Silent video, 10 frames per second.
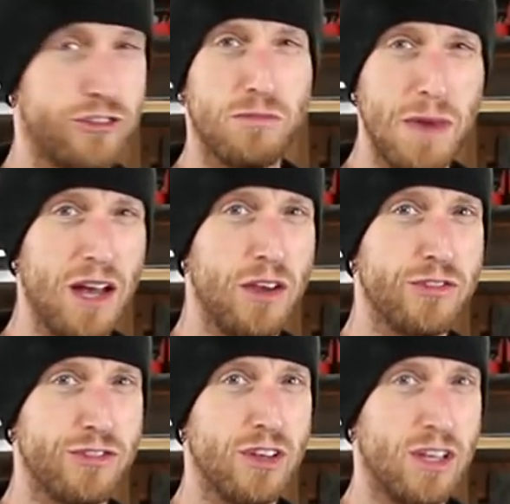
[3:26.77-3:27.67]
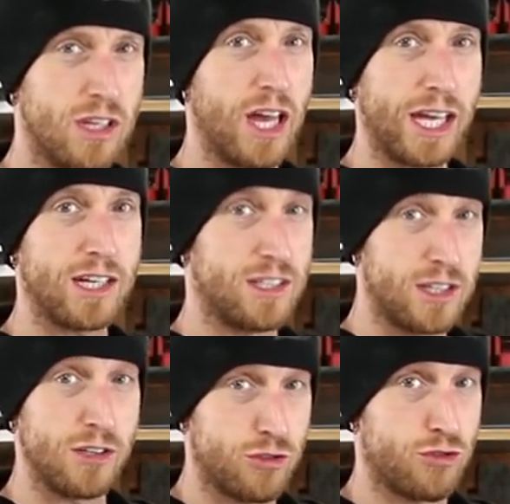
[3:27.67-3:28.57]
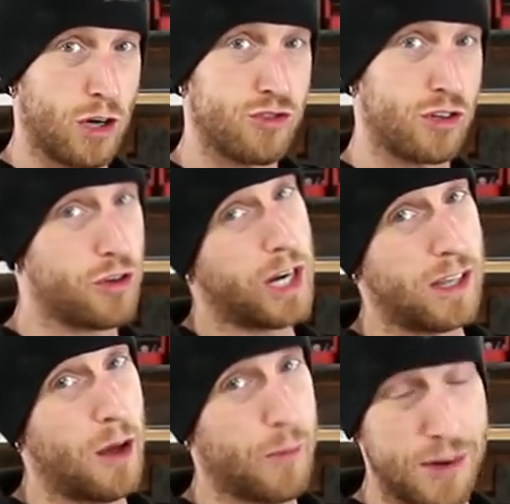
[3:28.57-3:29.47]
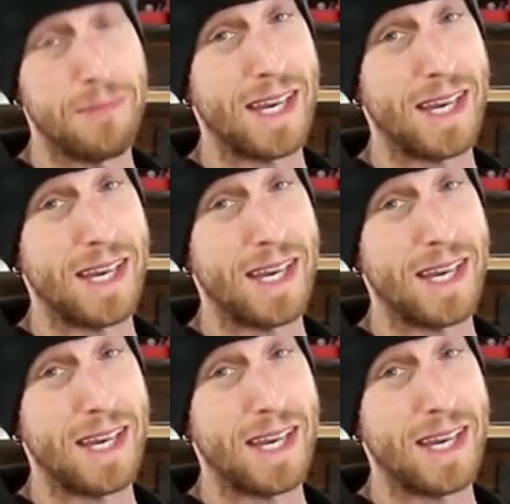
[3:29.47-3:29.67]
smells like construction grade lumber to